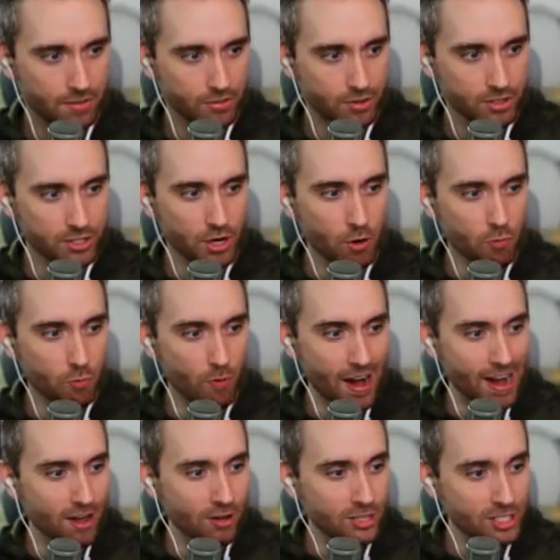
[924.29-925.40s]
There's no
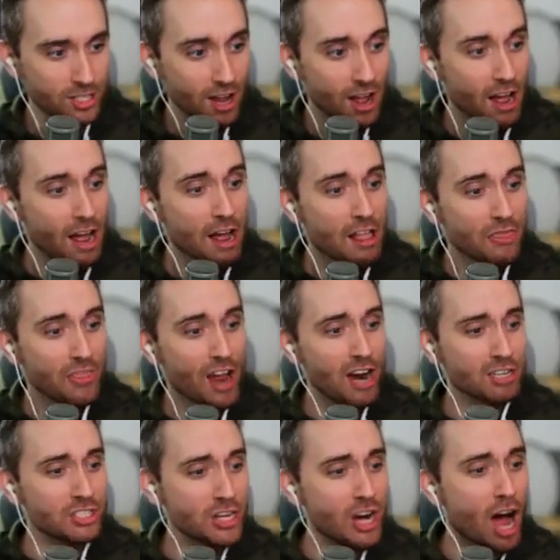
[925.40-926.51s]
rails.
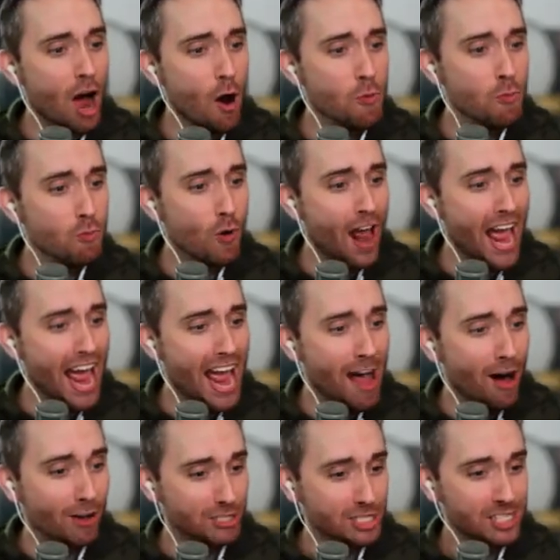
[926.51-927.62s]
There's no
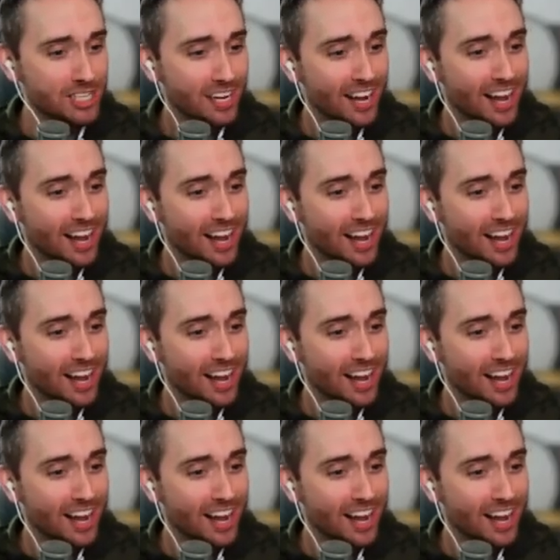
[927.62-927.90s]
rails.